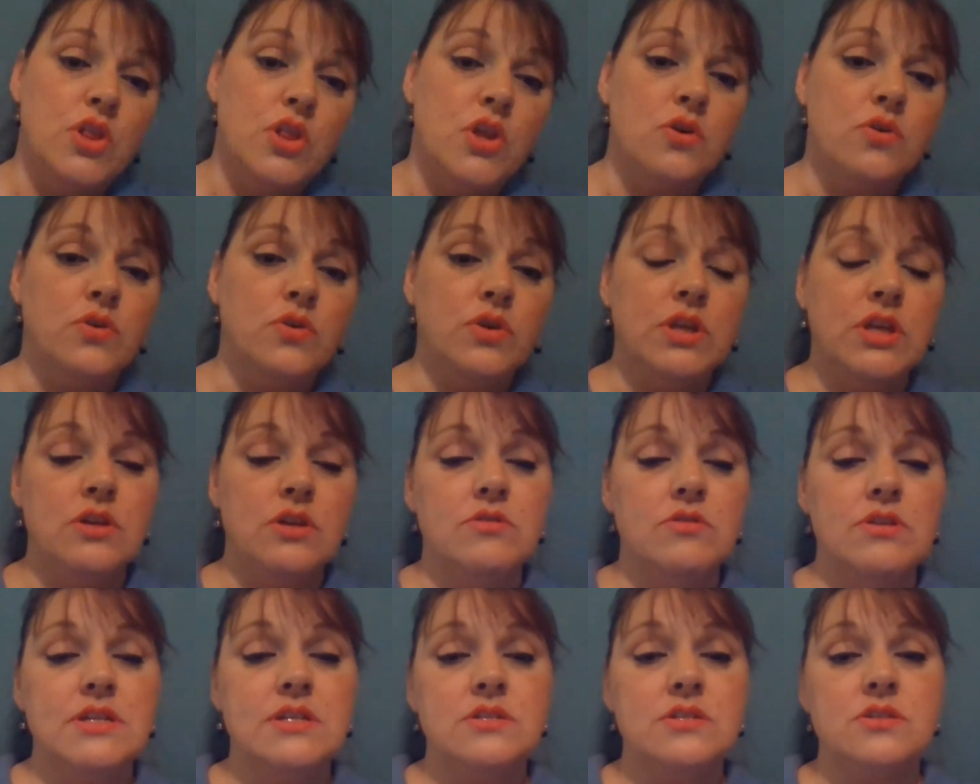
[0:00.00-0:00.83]
local
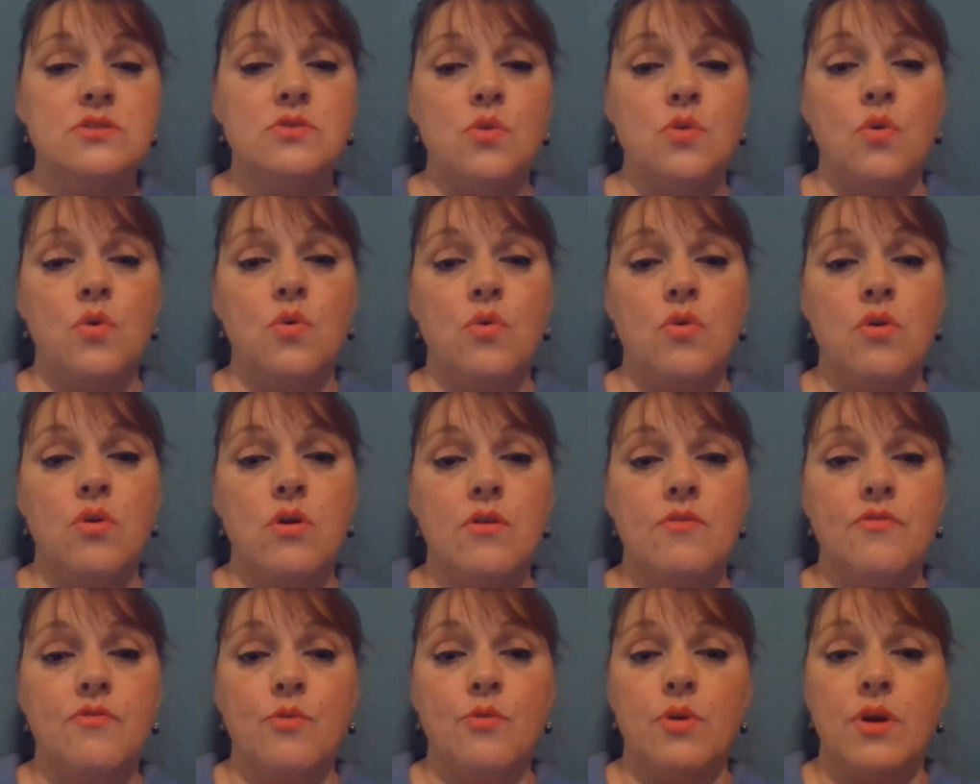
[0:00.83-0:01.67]
units
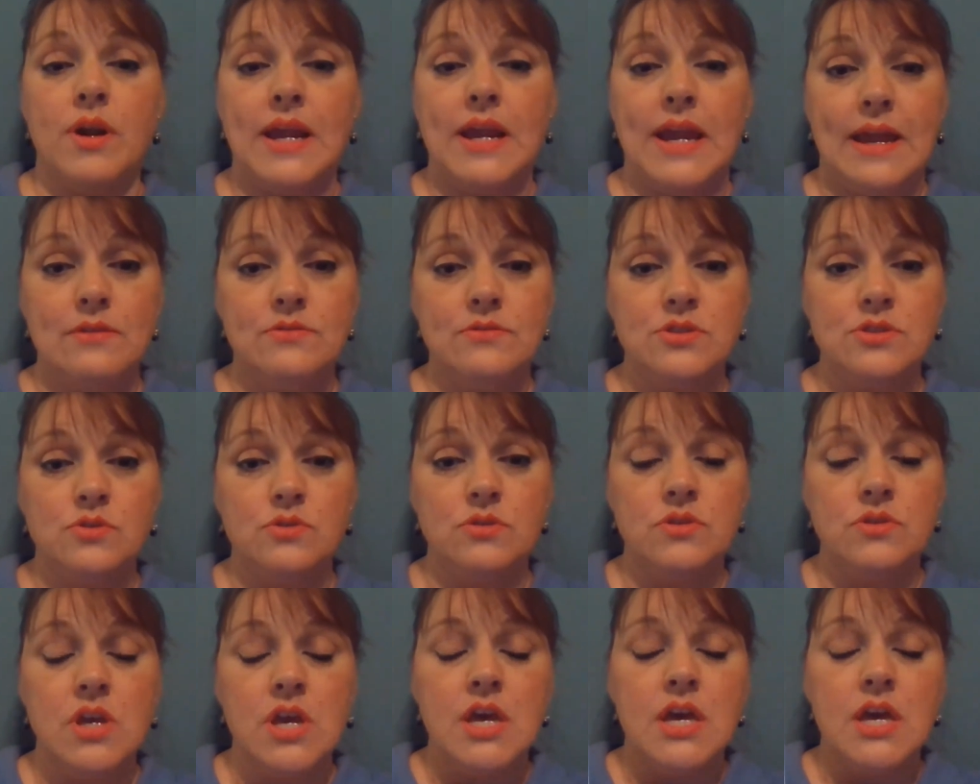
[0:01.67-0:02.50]
or for
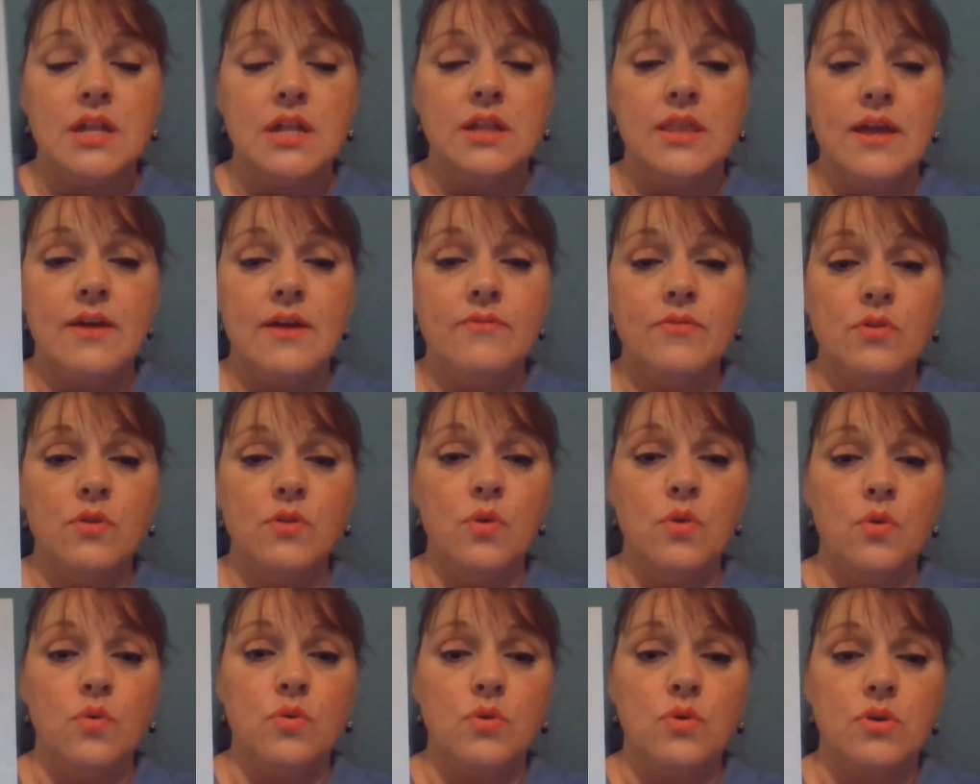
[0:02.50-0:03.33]
council
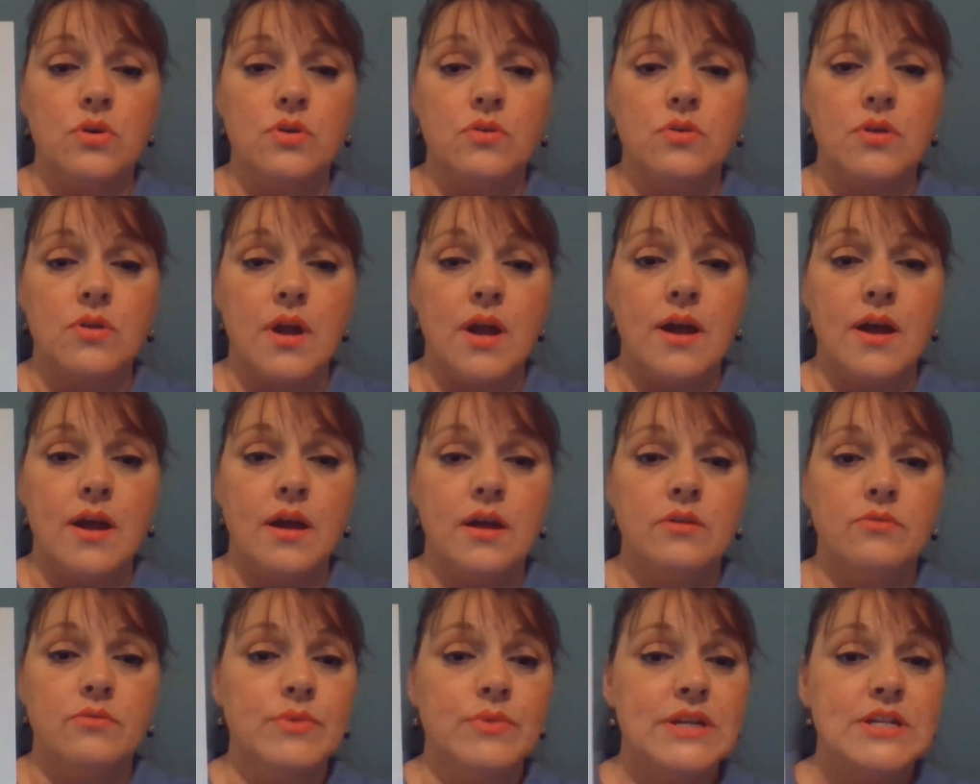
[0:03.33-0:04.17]
level or
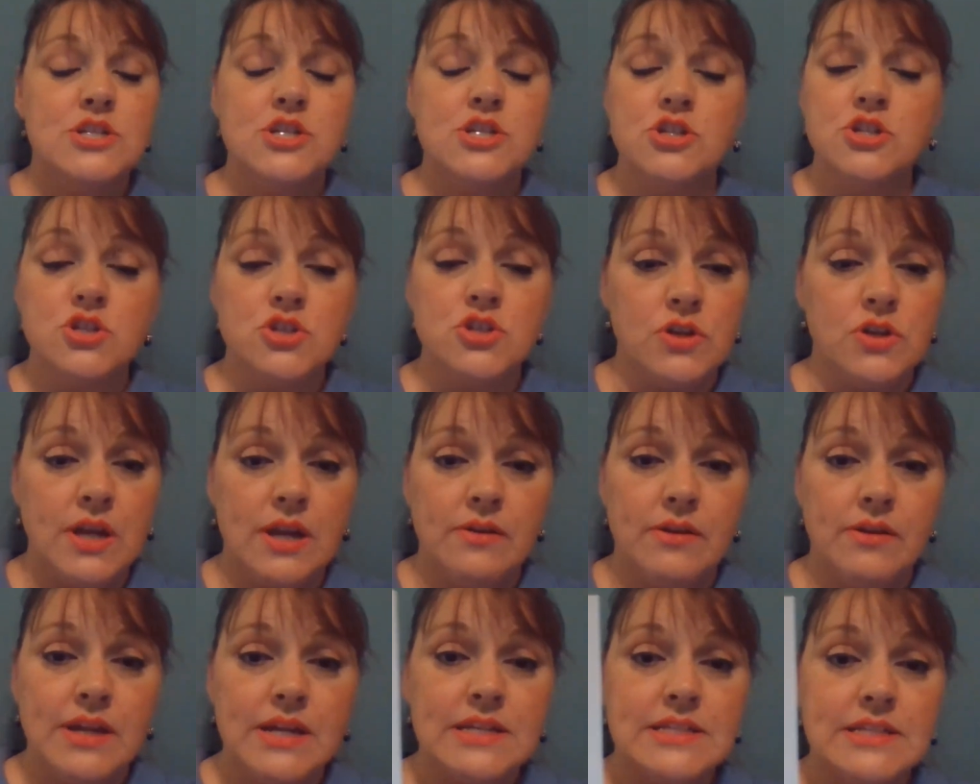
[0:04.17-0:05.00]
regions or
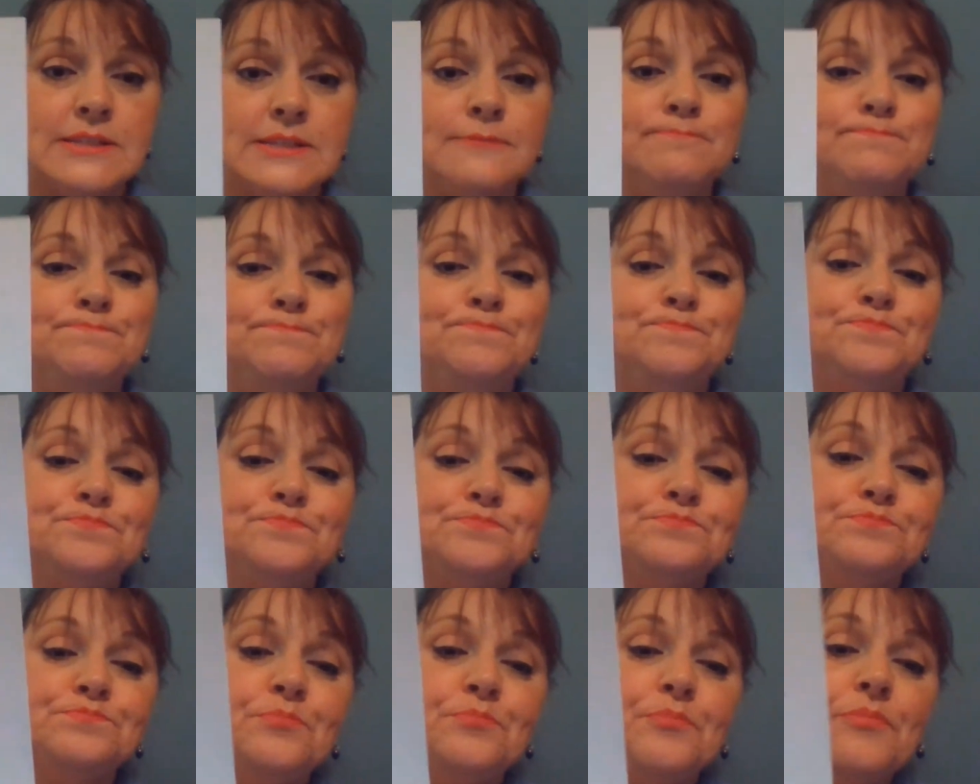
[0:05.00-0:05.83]
areas.
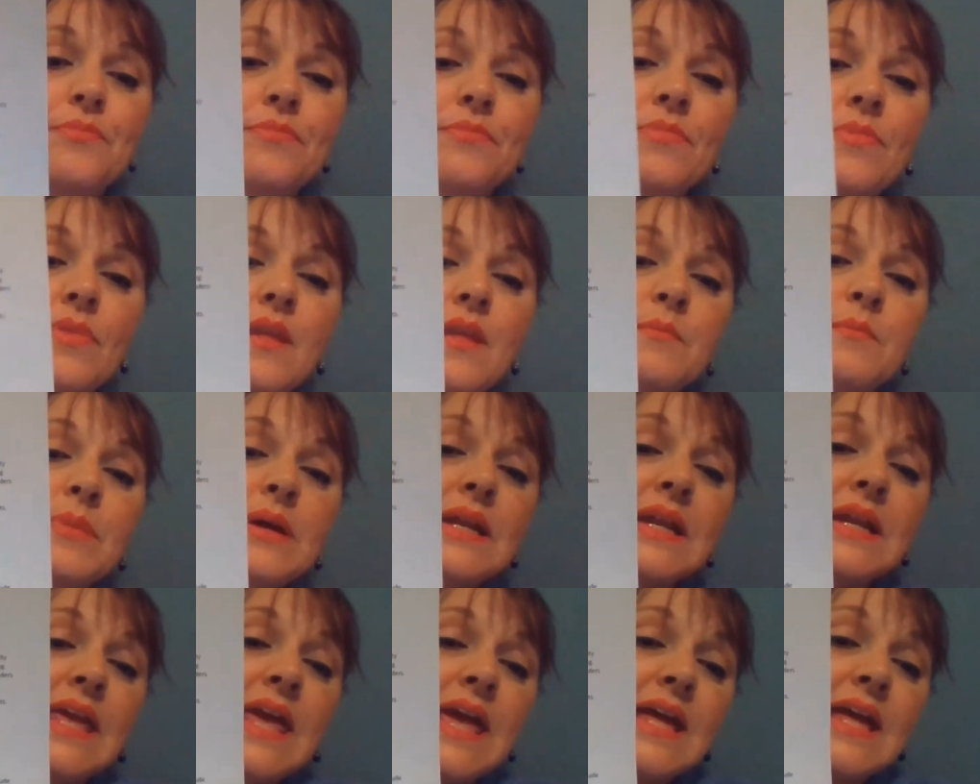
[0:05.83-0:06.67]

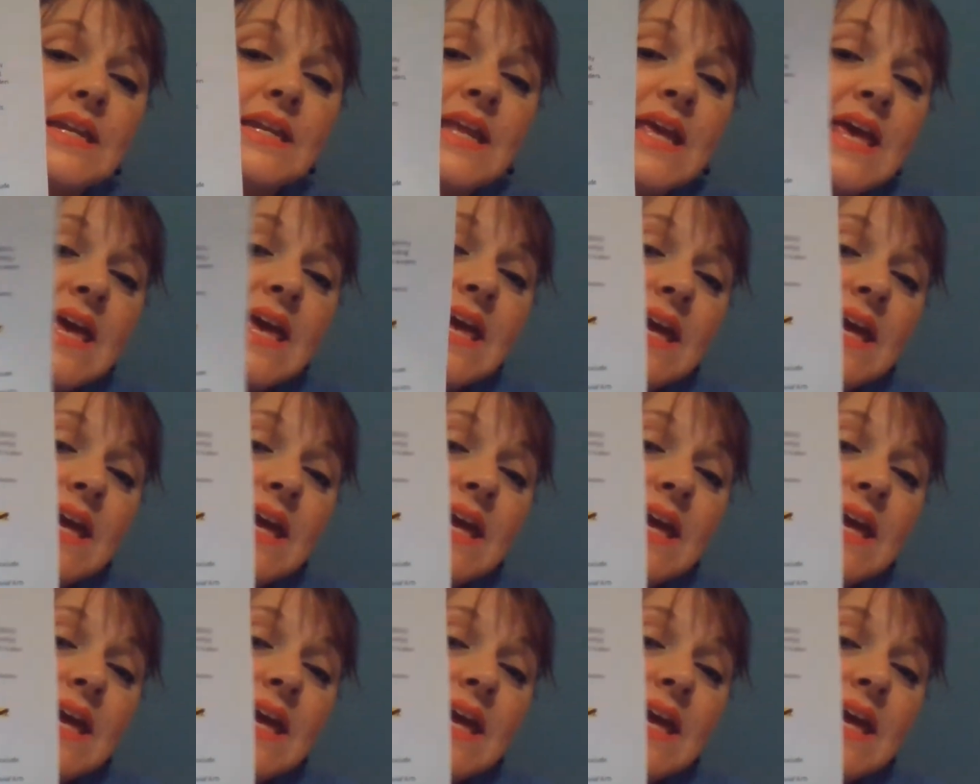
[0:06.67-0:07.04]
But again,